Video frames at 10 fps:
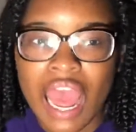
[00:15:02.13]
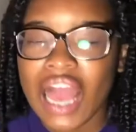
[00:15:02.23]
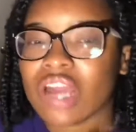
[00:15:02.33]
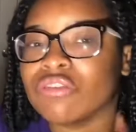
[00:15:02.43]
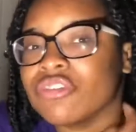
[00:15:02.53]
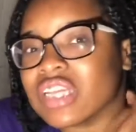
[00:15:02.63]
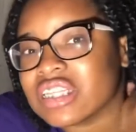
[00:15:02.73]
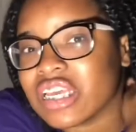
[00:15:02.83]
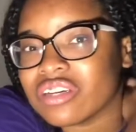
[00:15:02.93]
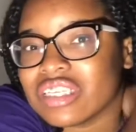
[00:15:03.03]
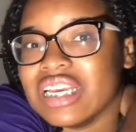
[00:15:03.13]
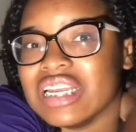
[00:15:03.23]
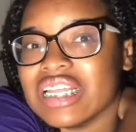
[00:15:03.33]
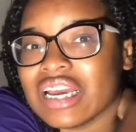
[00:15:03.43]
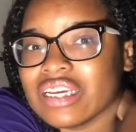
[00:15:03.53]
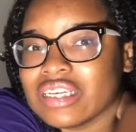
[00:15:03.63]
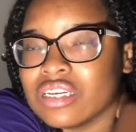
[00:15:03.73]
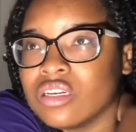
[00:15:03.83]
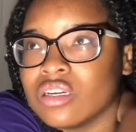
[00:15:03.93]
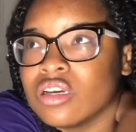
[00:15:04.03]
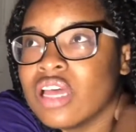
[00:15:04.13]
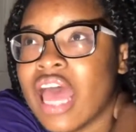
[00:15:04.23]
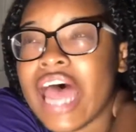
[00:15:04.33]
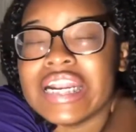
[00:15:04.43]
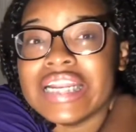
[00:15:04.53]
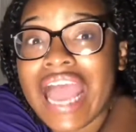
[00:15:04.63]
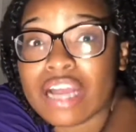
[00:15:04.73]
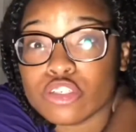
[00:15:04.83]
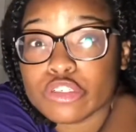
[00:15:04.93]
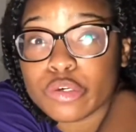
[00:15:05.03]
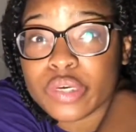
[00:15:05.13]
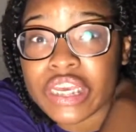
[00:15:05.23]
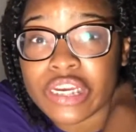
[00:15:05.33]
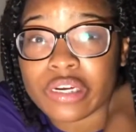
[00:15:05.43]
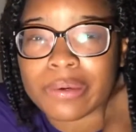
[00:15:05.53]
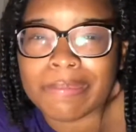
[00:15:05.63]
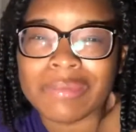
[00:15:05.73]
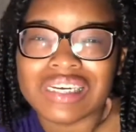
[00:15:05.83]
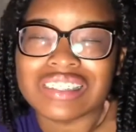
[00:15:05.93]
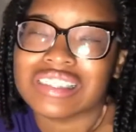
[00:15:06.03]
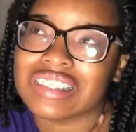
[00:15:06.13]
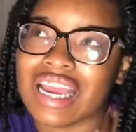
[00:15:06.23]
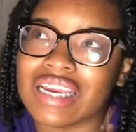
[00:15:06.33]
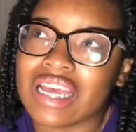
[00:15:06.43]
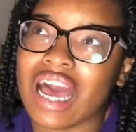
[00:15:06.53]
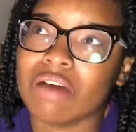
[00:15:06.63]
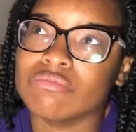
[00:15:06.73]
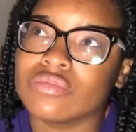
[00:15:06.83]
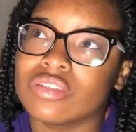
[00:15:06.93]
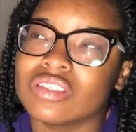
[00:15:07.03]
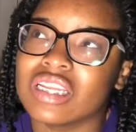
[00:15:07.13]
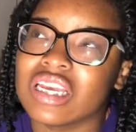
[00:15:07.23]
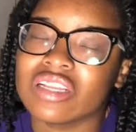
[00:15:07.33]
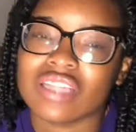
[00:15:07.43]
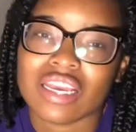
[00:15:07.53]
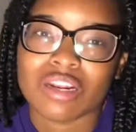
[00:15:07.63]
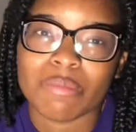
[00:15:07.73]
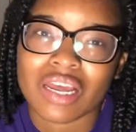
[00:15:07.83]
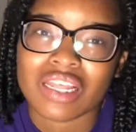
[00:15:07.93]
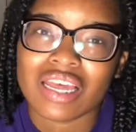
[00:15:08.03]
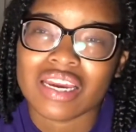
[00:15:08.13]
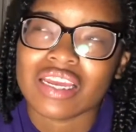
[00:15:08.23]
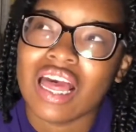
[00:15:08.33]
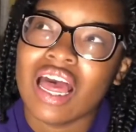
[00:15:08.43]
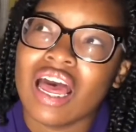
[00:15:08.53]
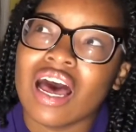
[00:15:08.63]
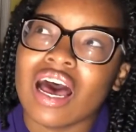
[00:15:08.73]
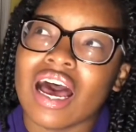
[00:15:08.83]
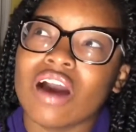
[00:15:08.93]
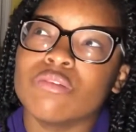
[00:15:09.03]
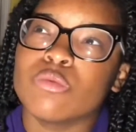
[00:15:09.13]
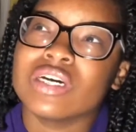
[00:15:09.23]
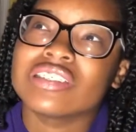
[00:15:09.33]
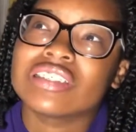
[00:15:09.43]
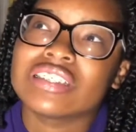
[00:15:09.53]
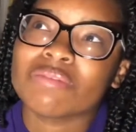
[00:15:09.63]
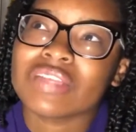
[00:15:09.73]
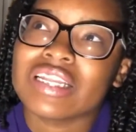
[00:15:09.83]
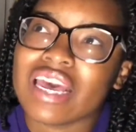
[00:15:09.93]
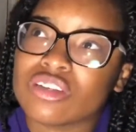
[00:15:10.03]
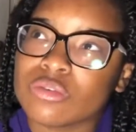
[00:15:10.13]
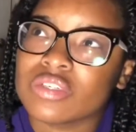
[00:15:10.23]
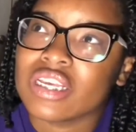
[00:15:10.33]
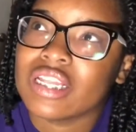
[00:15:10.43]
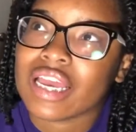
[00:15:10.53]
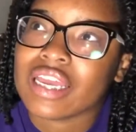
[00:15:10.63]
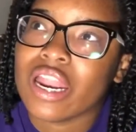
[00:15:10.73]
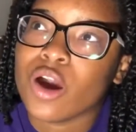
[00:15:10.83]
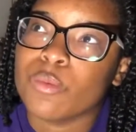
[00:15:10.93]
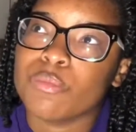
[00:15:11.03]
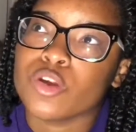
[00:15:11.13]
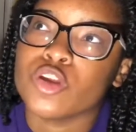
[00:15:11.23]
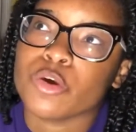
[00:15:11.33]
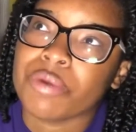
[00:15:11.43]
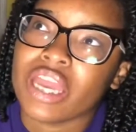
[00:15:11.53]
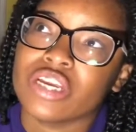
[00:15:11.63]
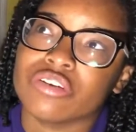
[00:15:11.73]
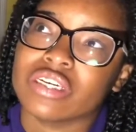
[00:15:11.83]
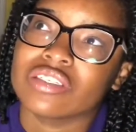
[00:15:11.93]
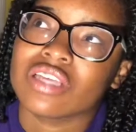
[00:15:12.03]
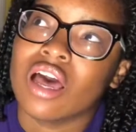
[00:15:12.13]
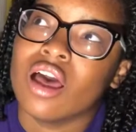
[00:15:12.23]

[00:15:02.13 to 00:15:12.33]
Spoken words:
I don't feel like there's any like natural cure, because like I'm sitting here thinking about it, like what's something natural that can help your pancreas